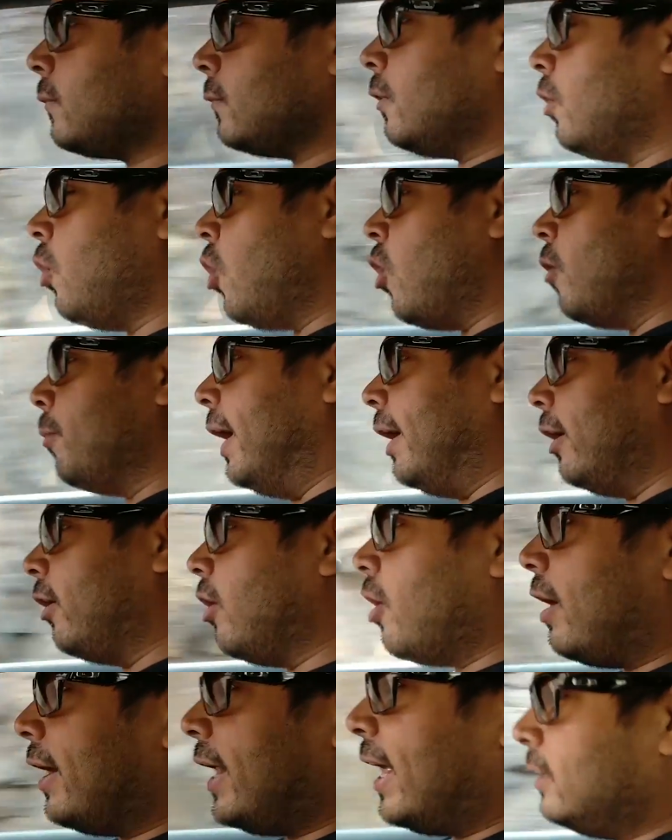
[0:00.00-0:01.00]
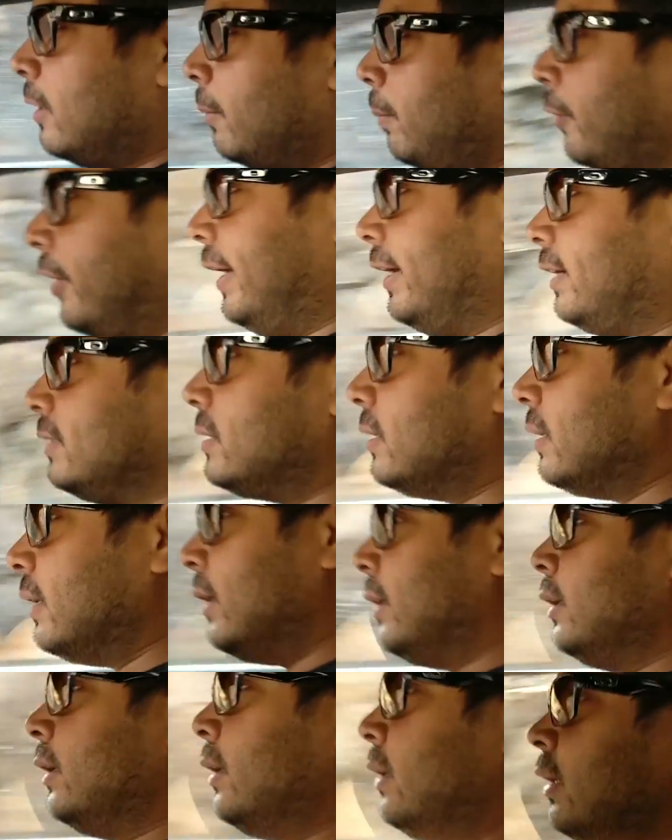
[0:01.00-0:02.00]
Oh my god, and the brakes.
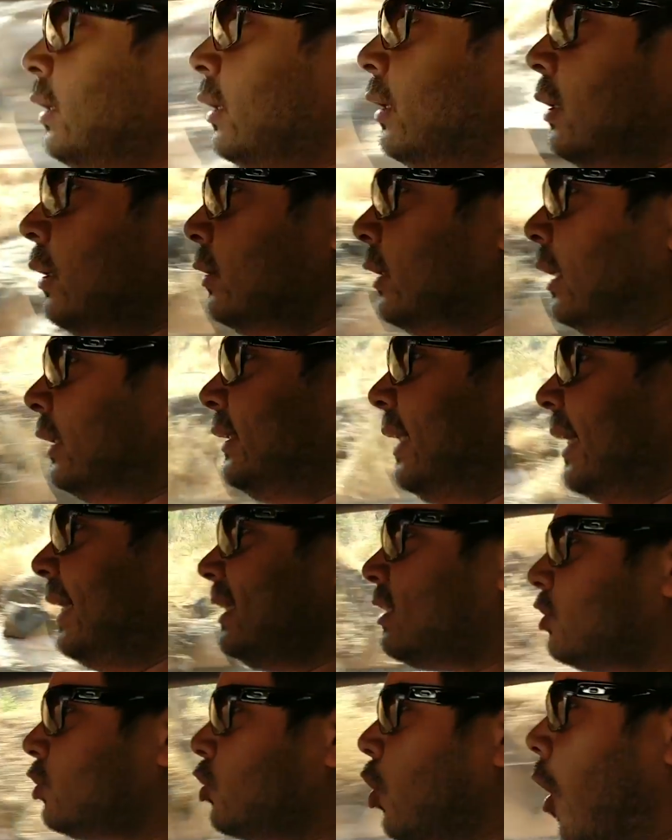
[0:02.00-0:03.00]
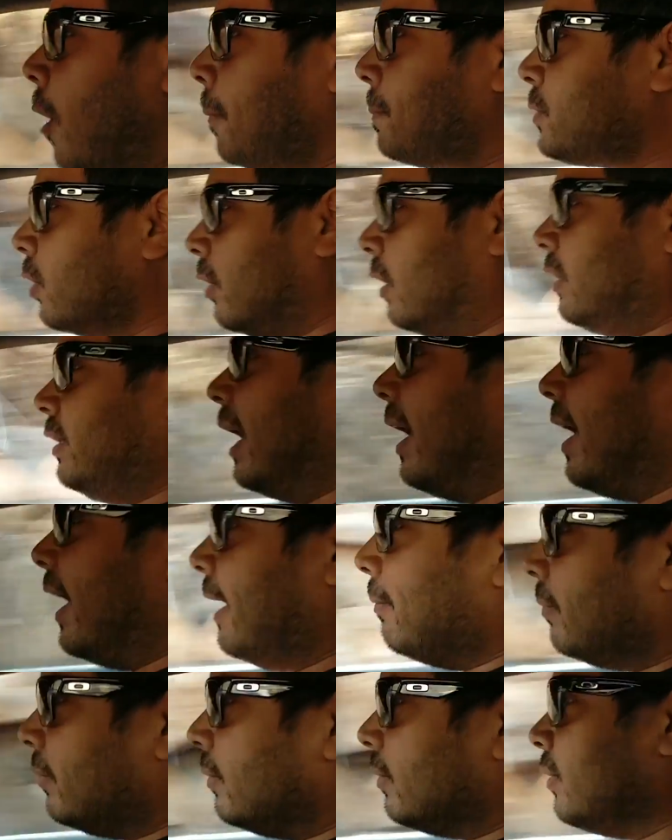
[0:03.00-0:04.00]
The thing stops on a
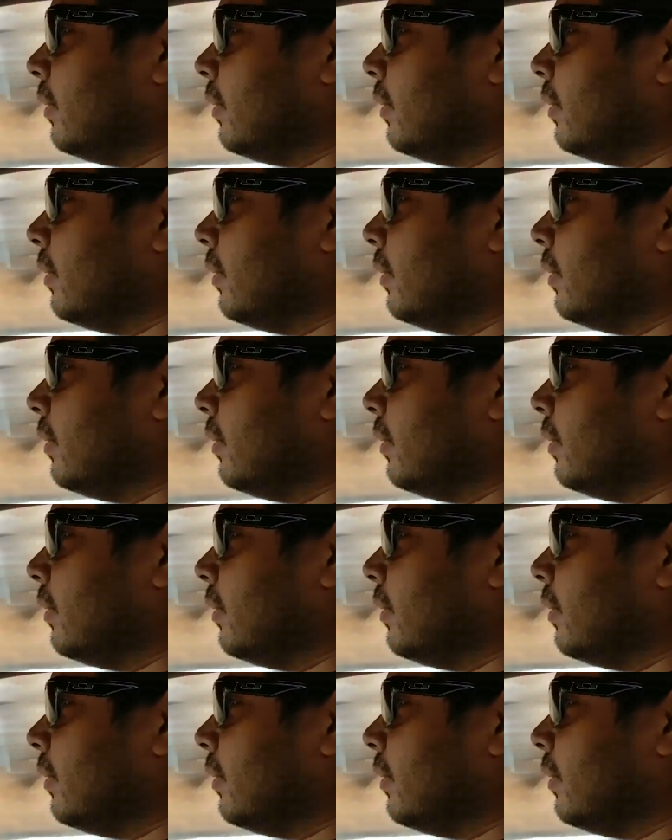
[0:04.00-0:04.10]
dime.